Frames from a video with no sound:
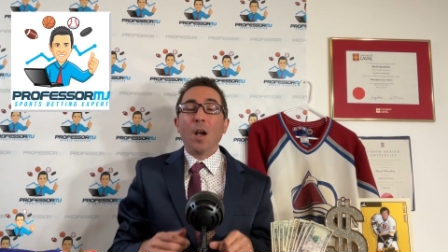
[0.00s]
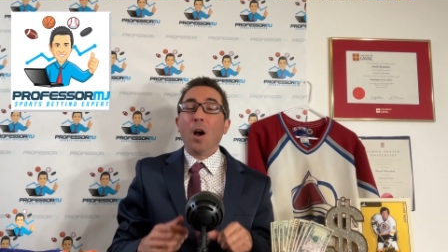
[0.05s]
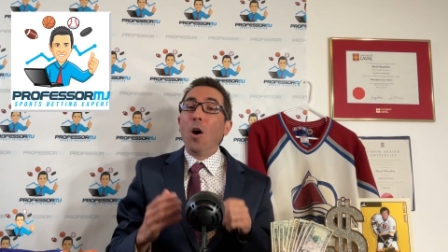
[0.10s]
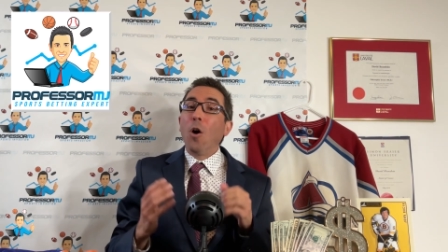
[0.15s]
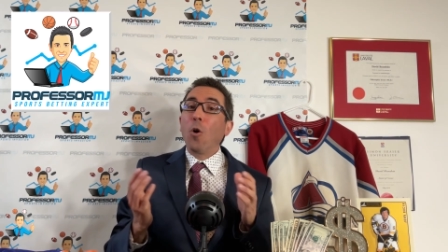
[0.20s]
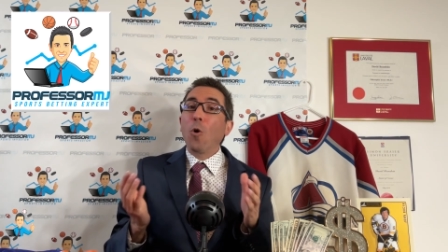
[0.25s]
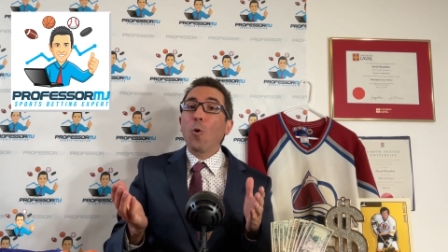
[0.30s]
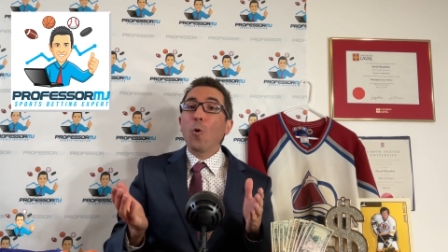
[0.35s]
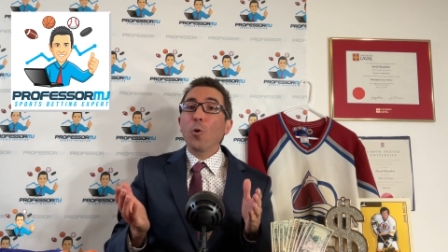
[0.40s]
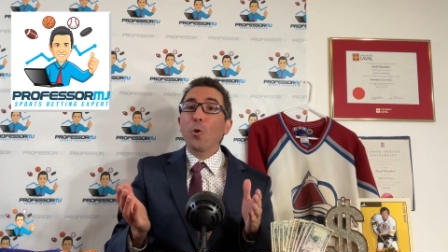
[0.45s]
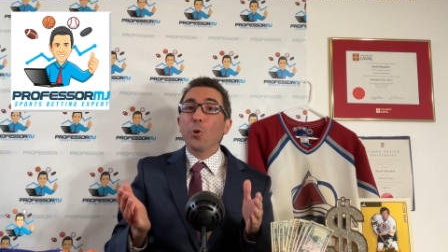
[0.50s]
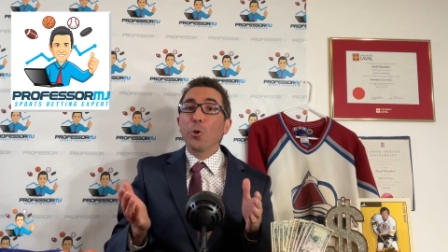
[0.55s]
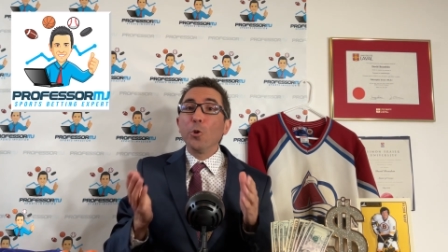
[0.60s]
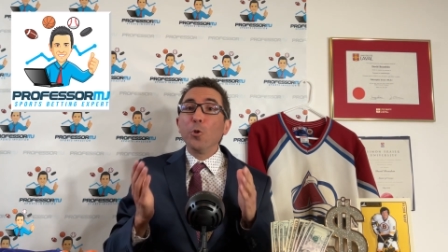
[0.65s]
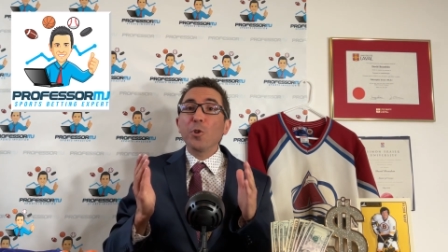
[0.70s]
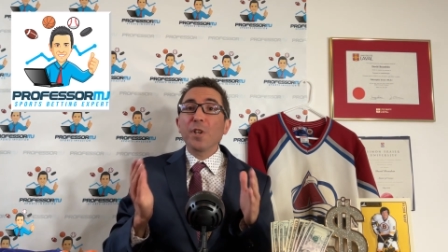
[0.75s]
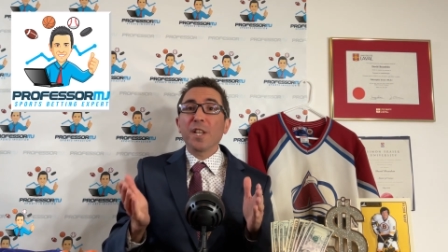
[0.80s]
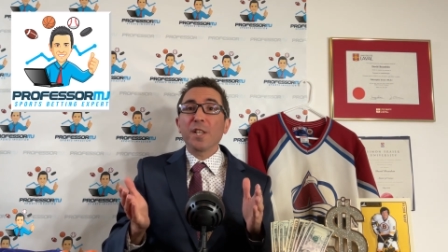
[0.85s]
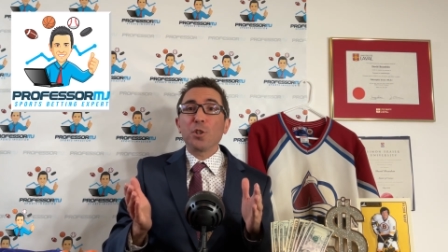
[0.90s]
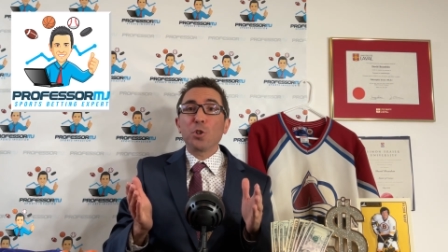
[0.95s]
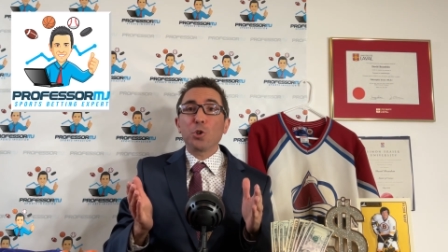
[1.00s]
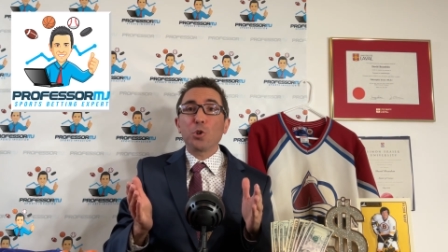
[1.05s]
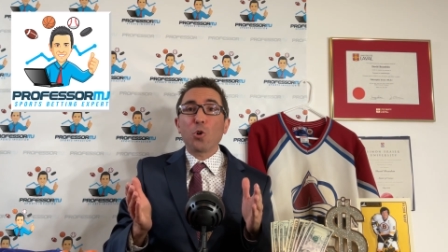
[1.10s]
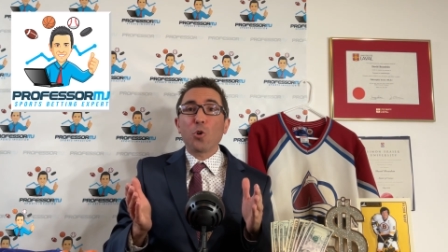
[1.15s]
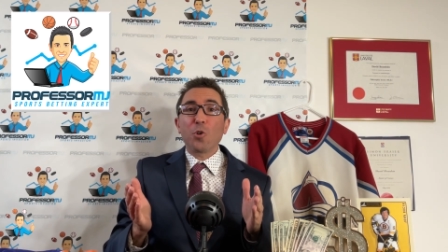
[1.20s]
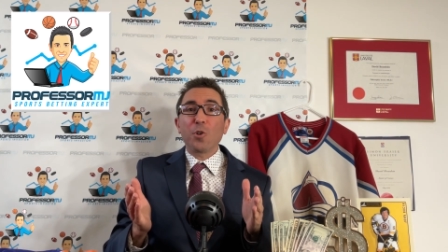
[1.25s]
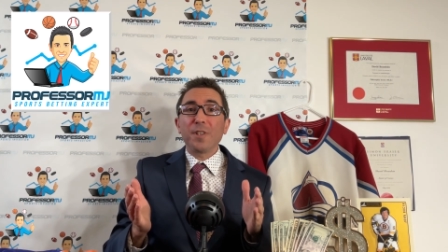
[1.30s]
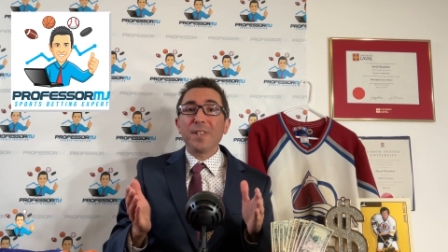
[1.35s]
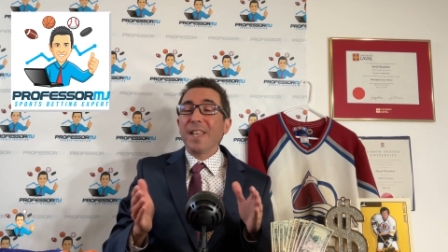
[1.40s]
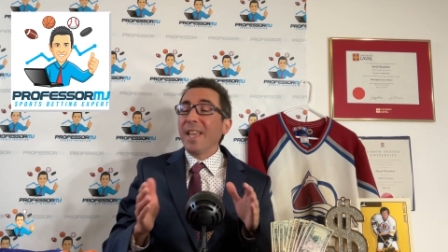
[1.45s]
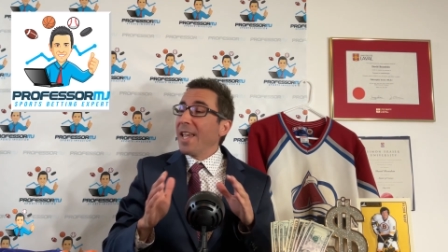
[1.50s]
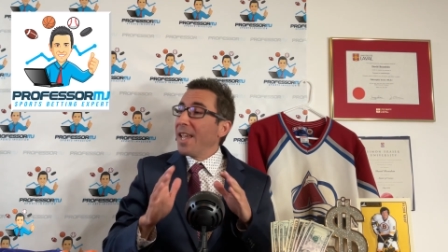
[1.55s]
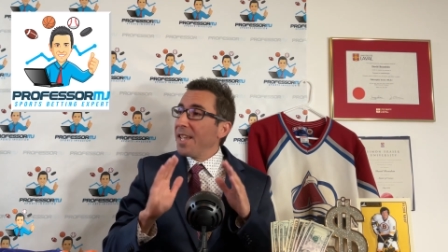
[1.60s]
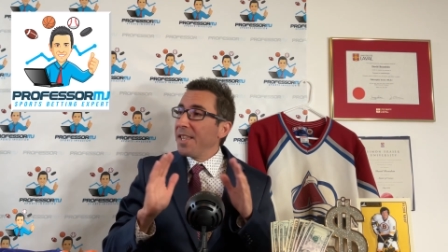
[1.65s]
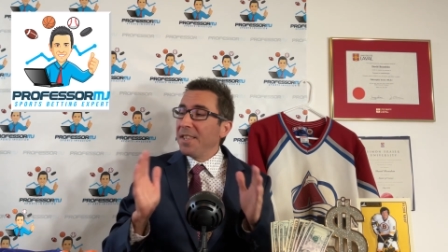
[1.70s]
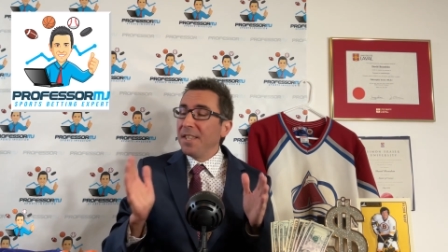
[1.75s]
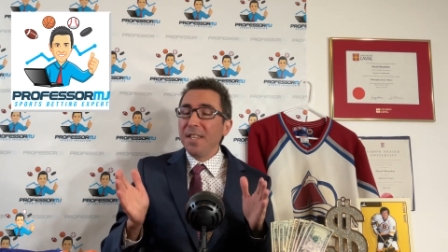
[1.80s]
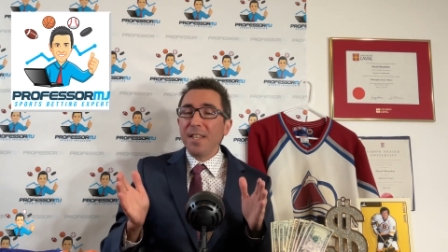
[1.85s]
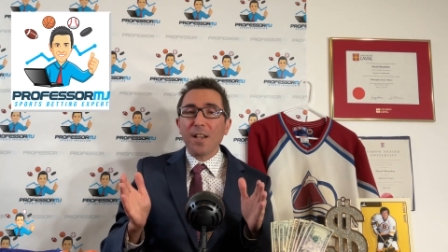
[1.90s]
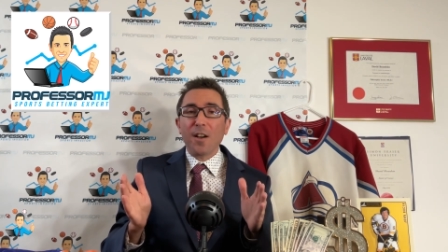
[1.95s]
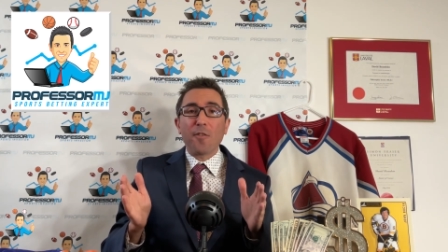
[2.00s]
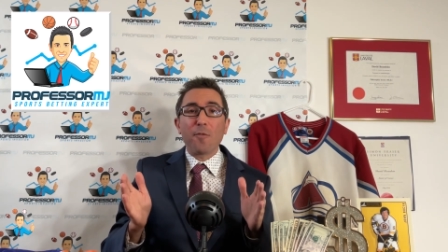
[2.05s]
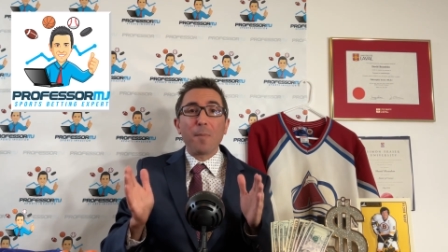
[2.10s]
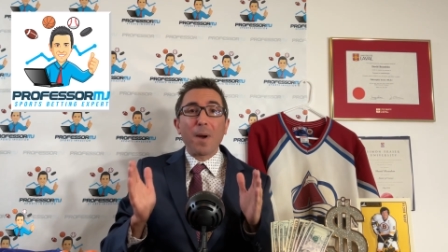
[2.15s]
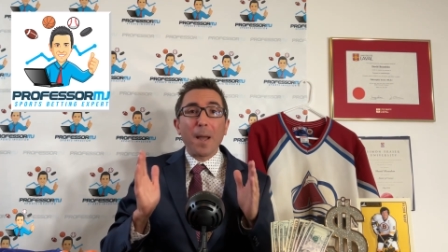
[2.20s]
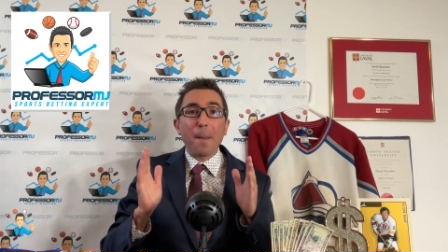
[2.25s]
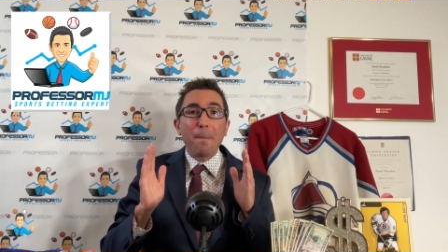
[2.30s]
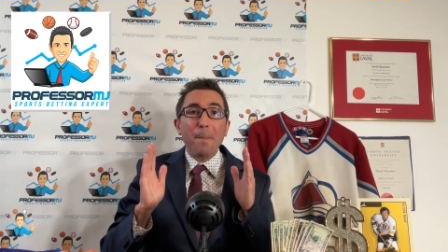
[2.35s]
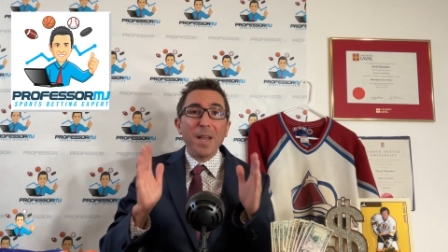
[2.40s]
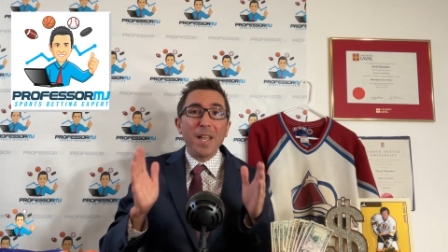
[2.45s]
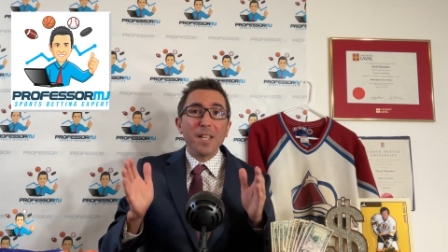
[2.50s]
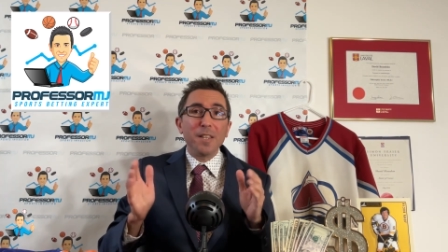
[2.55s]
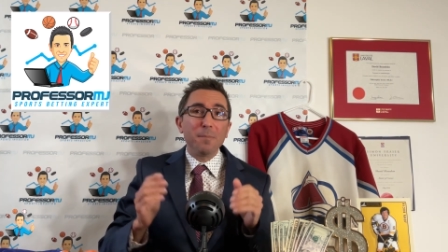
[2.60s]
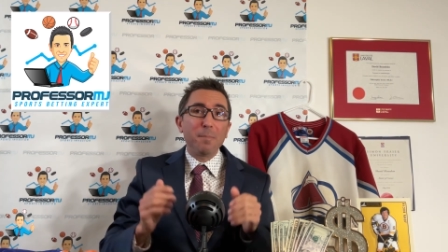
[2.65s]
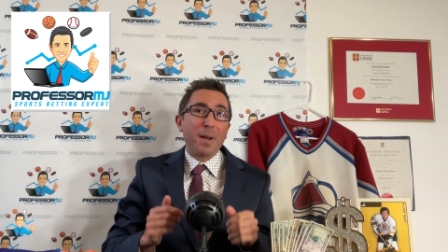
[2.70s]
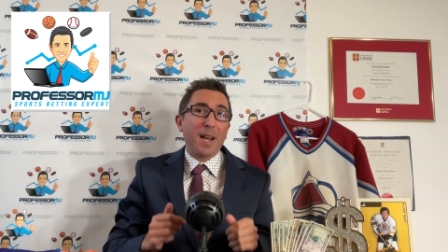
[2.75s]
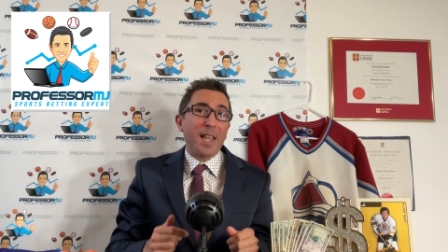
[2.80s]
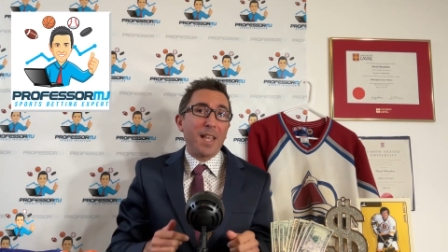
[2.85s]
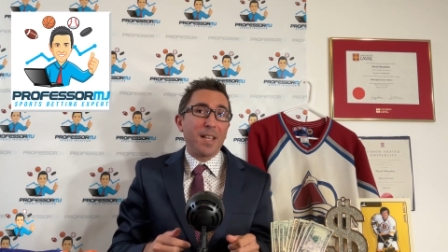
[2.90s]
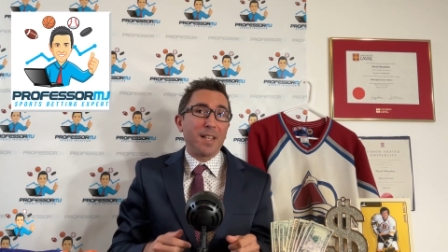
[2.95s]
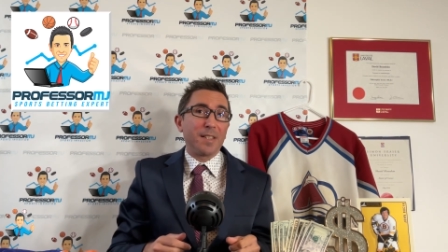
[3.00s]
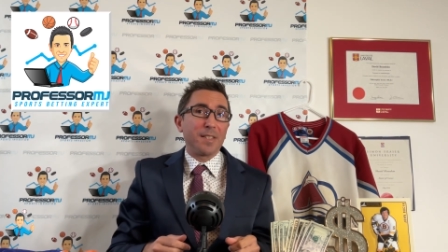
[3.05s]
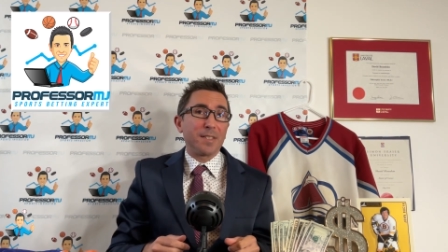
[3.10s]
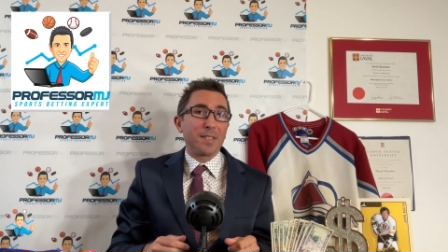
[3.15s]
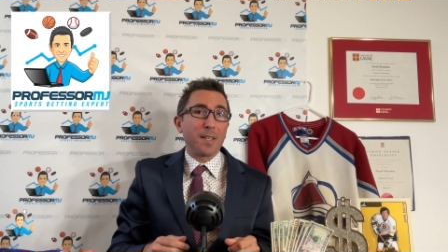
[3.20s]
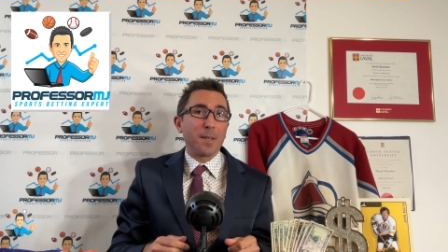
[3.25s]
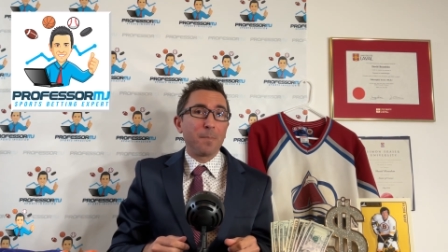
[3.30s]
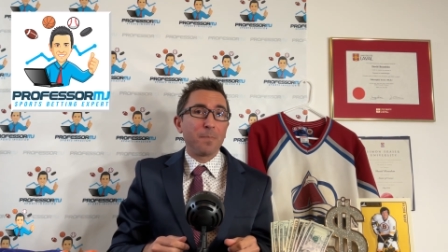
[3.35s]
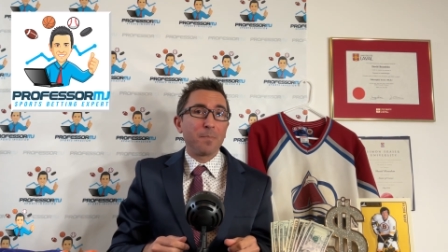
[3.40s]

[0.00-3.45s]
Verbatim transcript: Or you can join any of my paid plans.